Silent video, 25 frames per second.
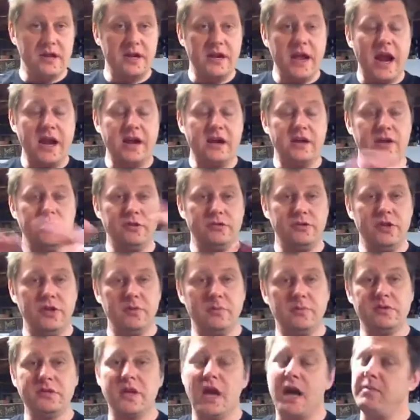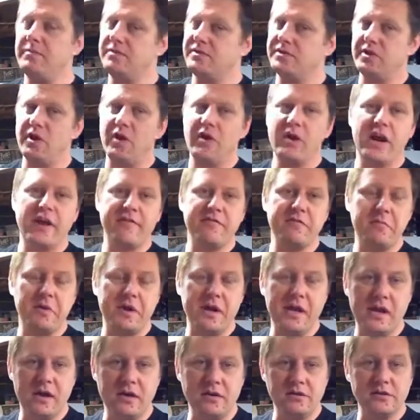Canadian YouTubers, I'm sorry
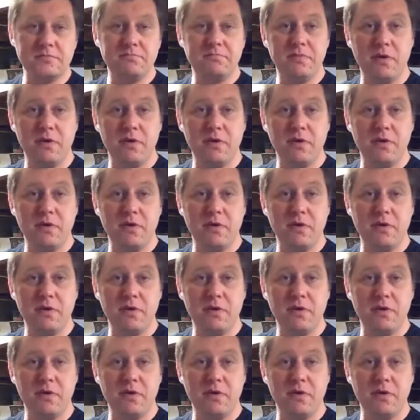everybody else,